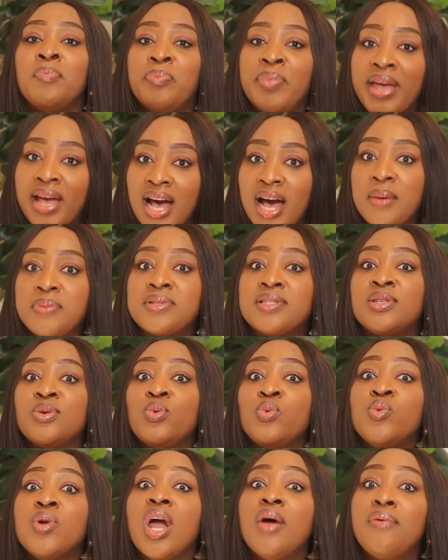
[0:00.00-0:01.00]
perhaps the
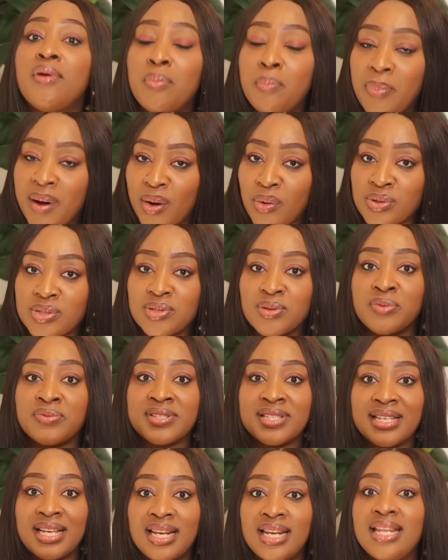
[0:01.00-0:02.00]
whereabouts
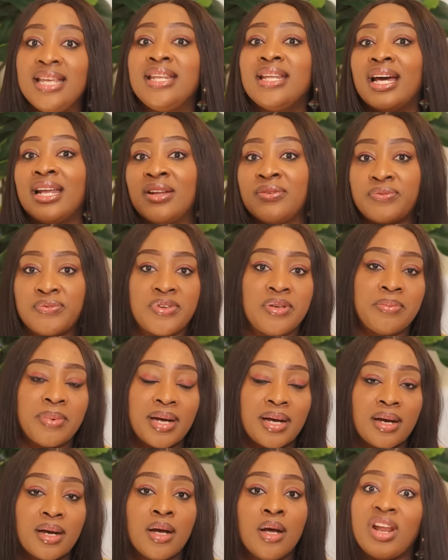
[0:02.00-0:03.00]
of Celine and
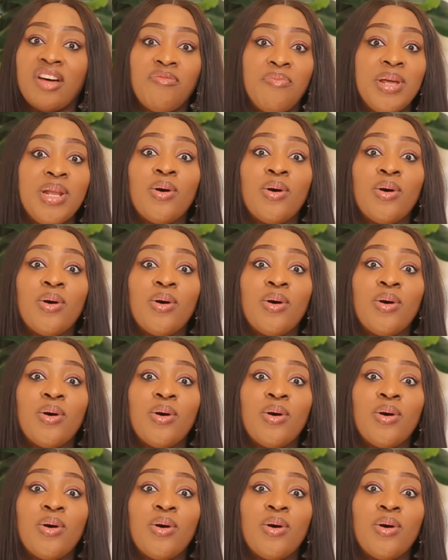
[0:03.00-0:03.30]
Afiba would have